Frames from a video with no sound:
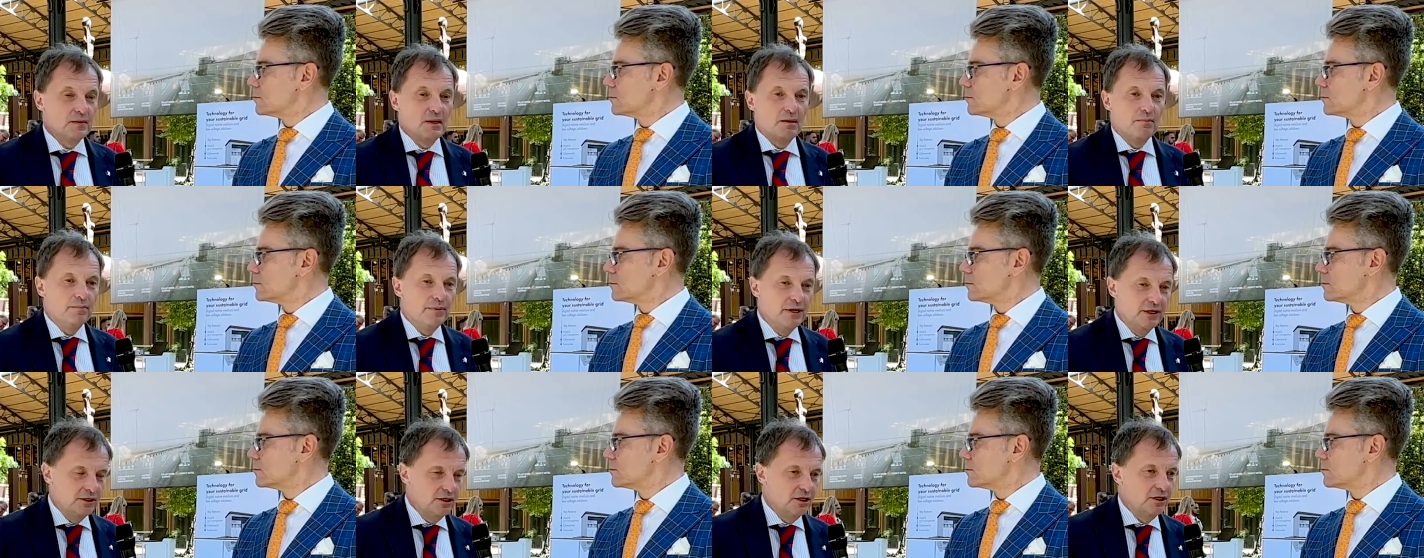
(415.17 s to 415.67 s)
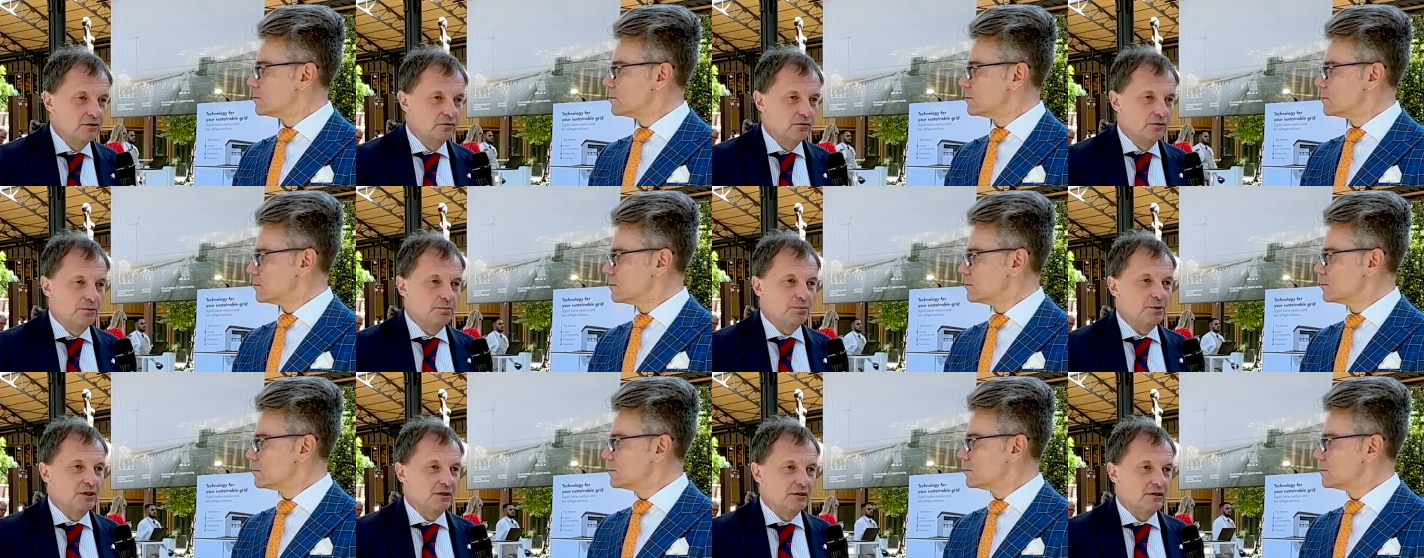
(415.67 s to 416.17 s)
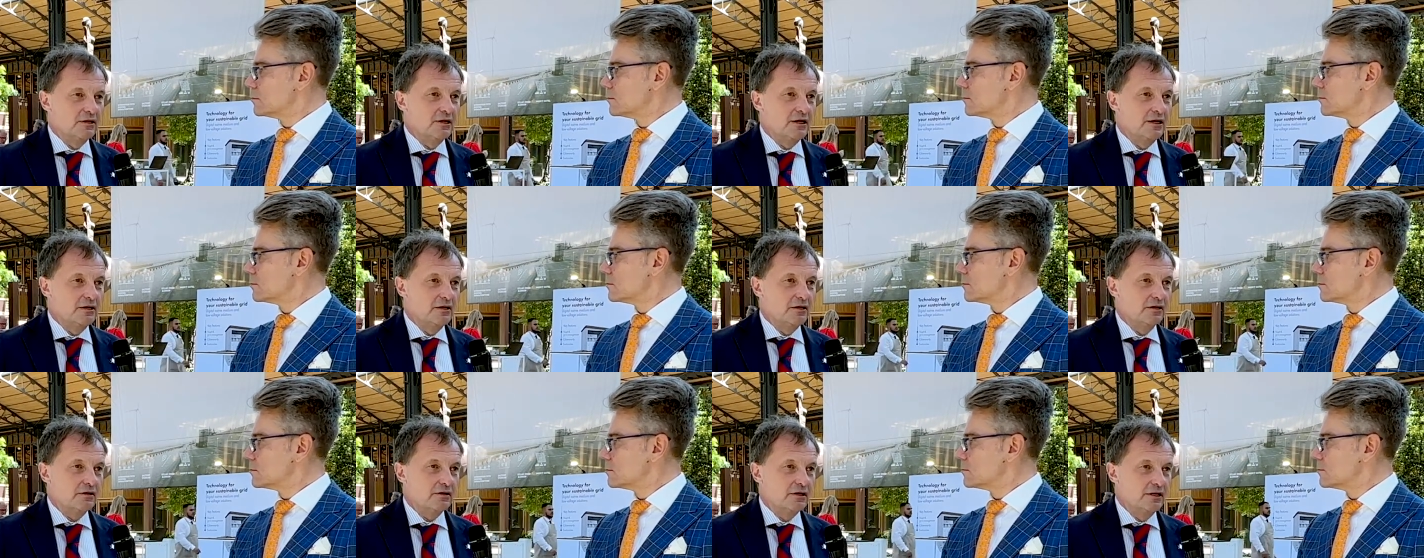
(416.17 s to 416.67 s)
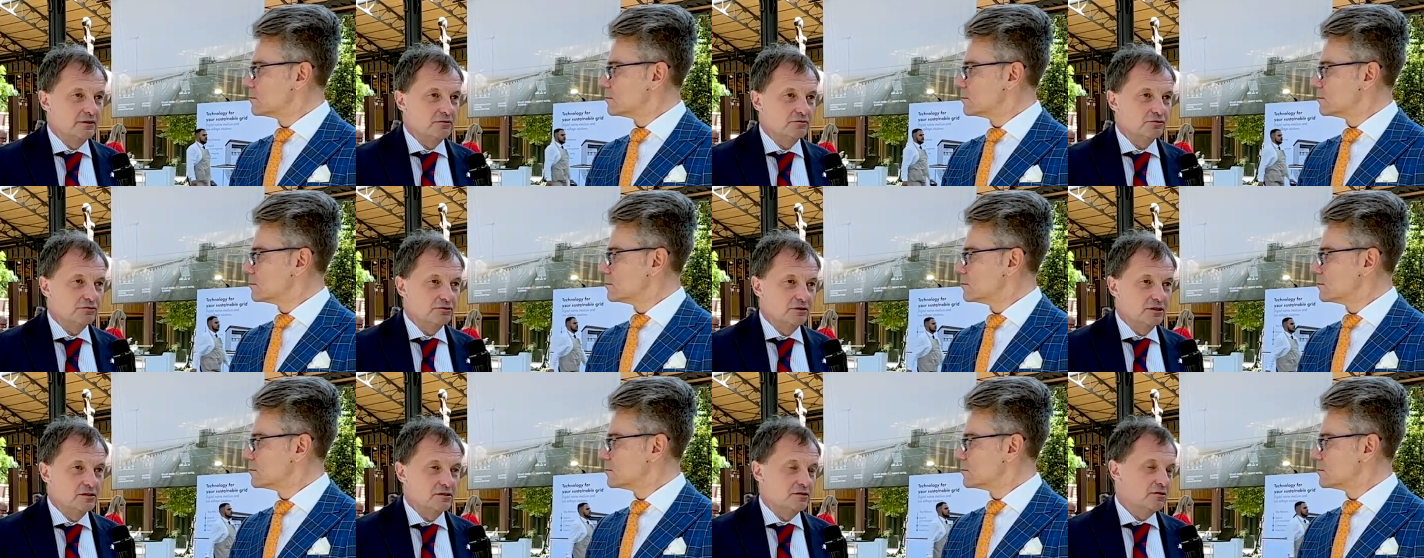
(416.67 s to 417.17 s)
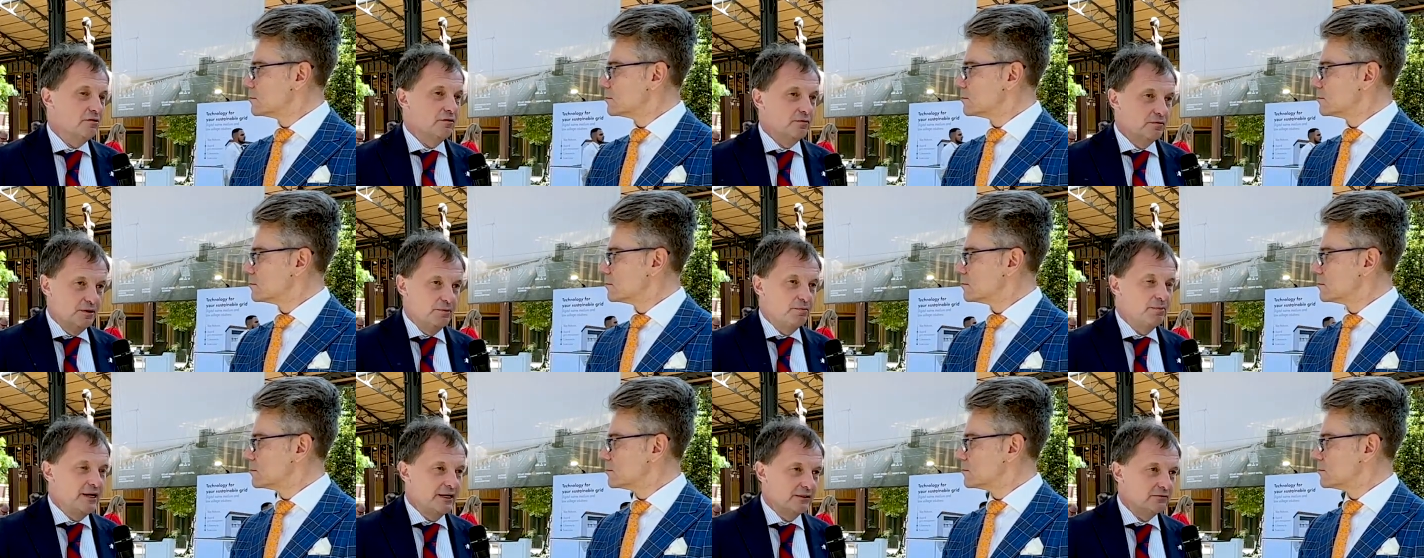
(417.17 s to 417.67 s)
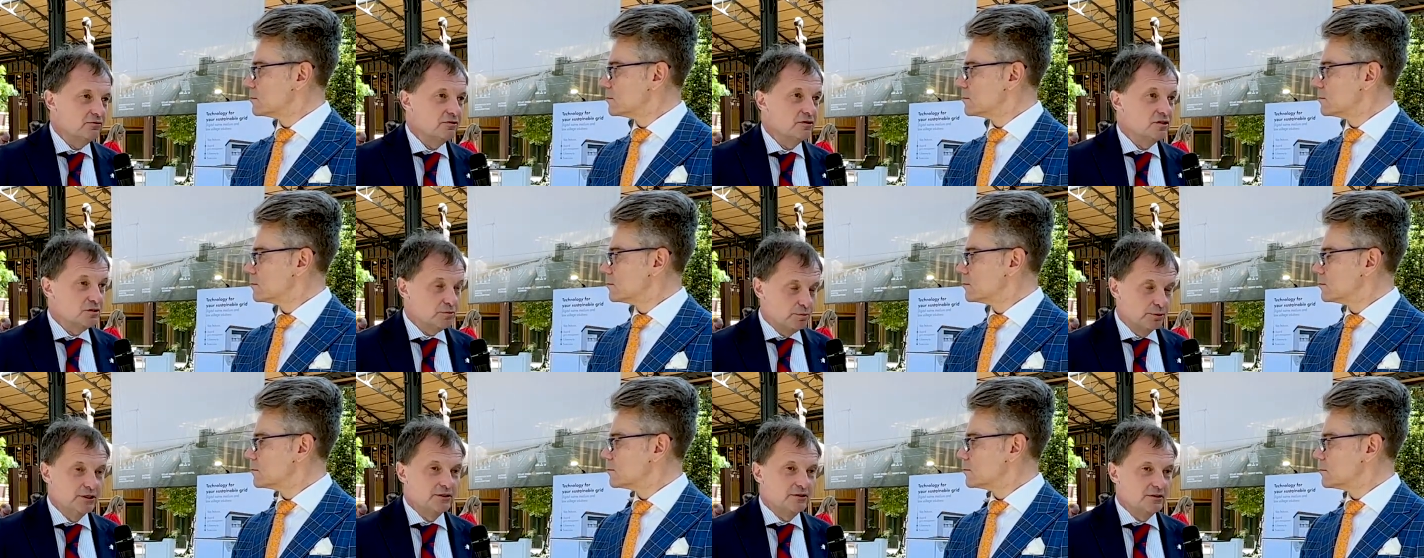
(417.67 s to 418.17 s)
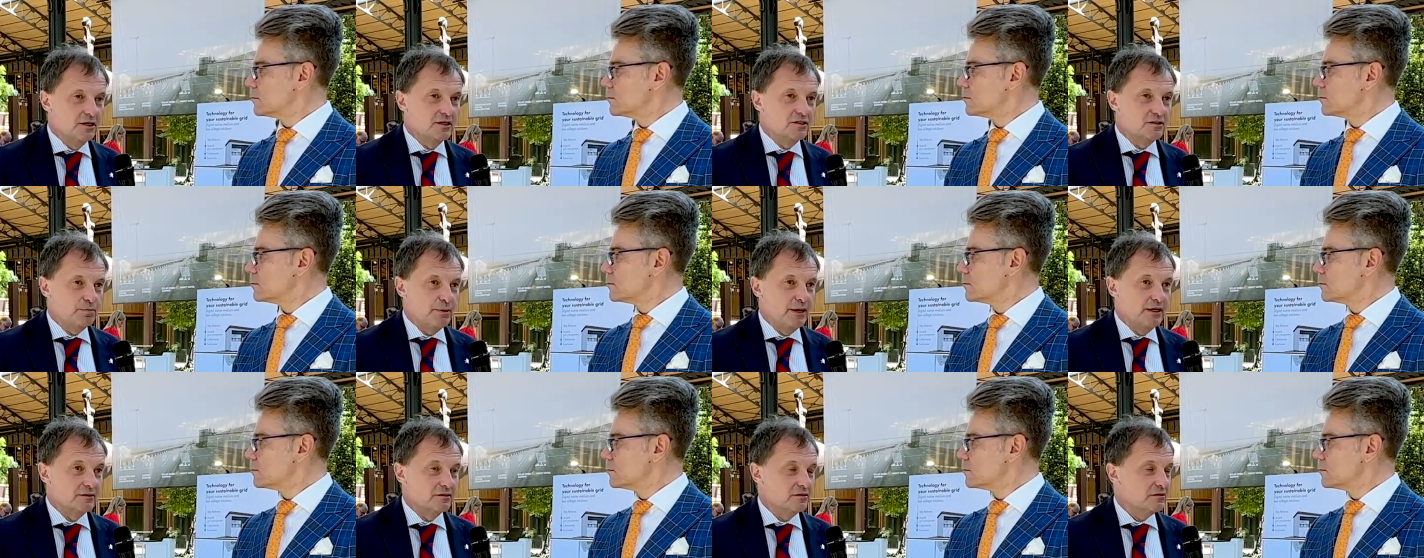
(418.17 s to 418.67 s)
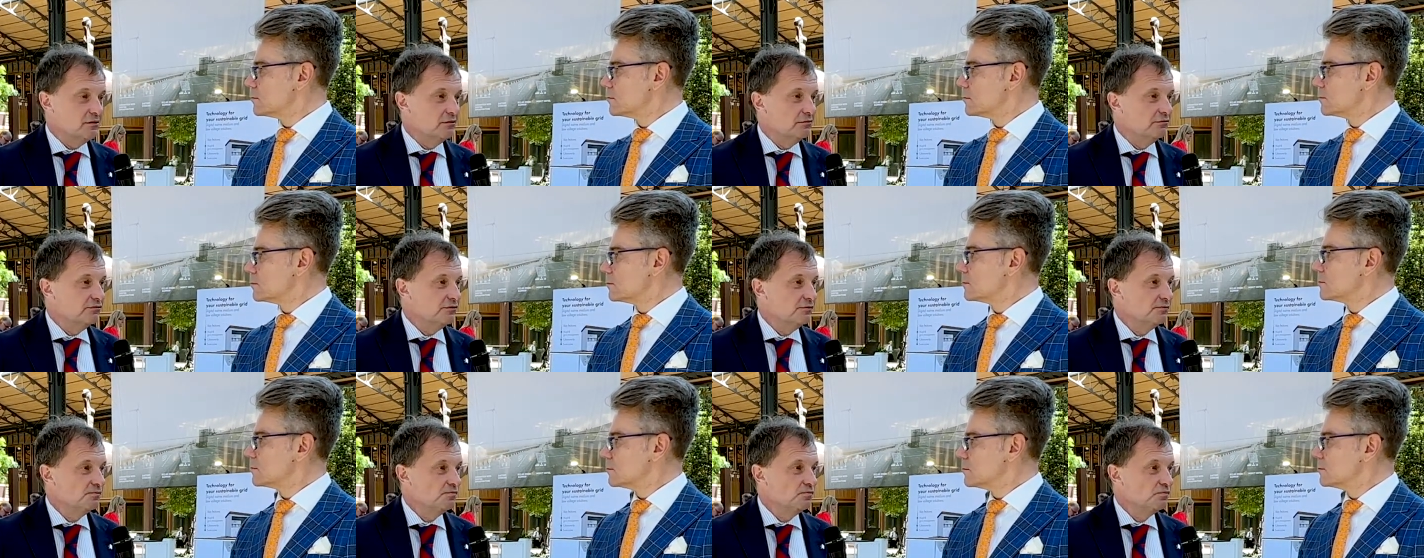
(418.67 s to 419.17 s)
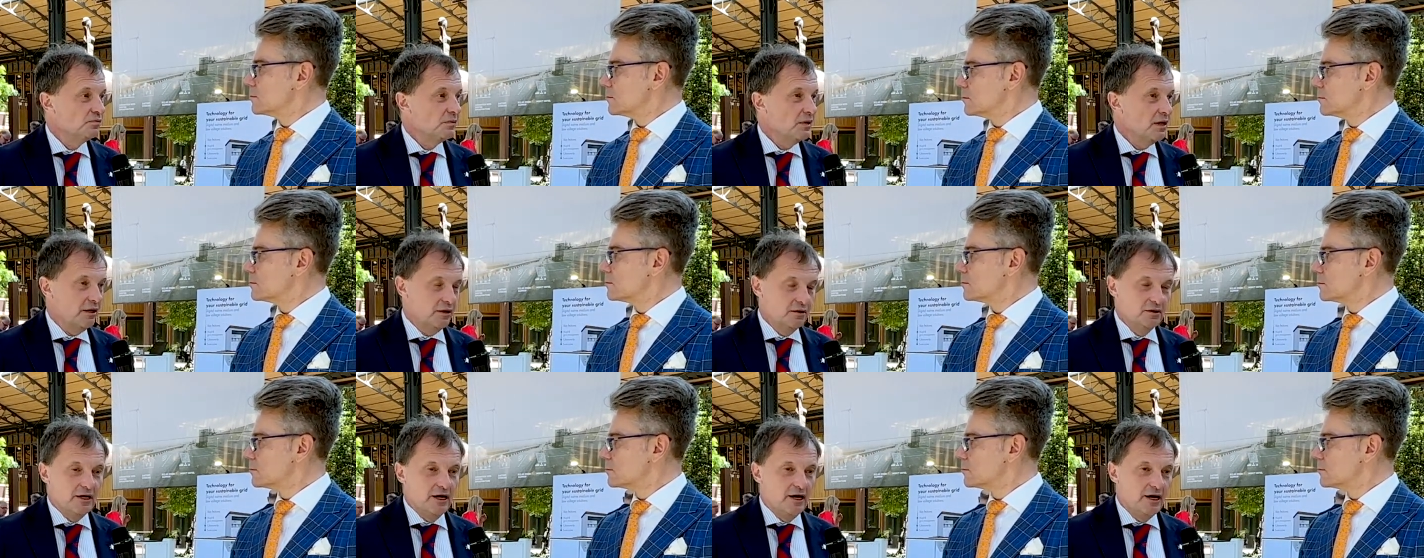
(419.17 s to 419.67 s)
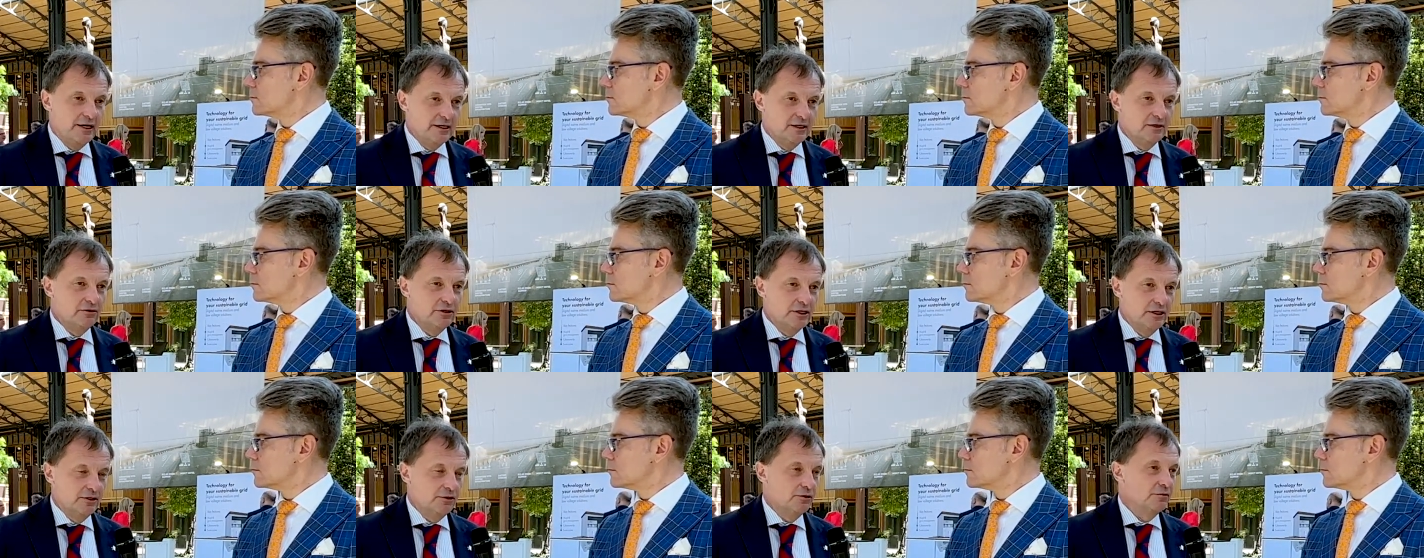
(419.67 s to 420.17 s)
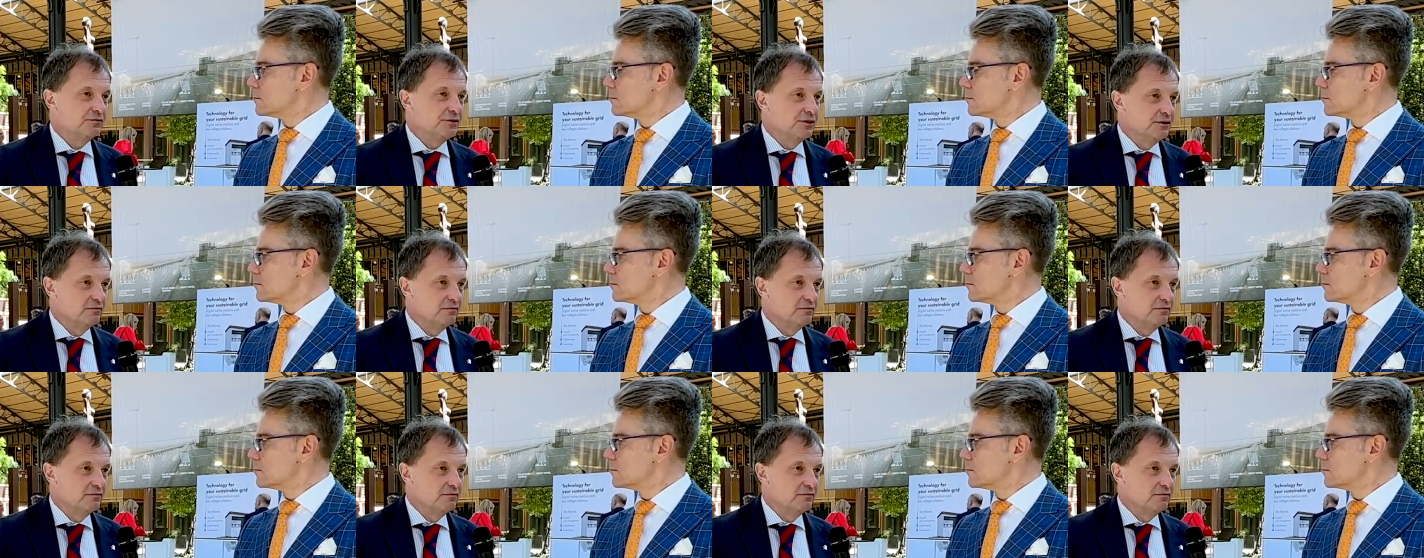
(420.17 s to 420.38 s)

Speaker 1: many European ca- countries or batteries pretty expensive, mm-hmm. and the IRR of the